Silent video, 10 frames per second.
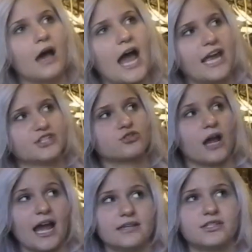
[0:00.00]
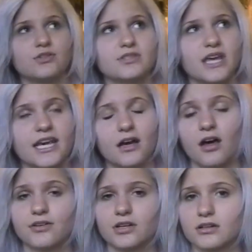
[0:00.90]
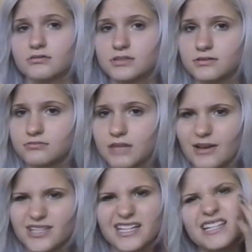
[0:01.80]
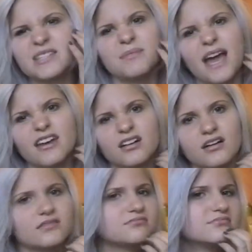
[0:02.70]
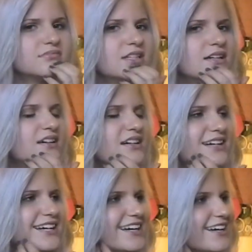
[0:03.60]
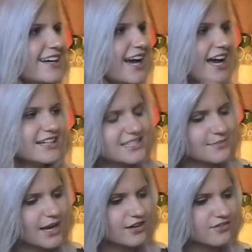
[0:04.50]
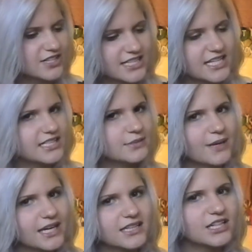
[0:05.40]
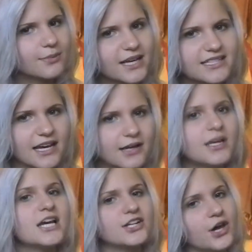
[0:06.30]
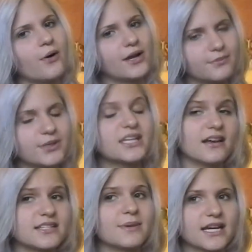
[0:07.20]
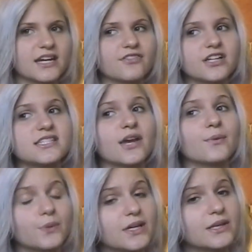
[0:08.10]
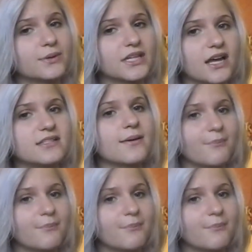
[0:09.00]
I tried to use like I was like, it doesn't matter. It doesn't matter if it's like tinted pink a little bit, it's not good. No, it really does make a difference. It really, really does.